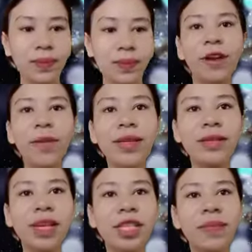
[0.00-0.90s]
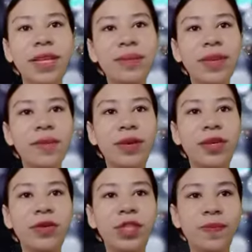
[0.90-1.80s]
Performance assessment may
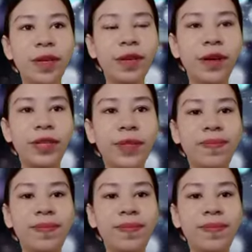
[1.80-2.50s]
be used because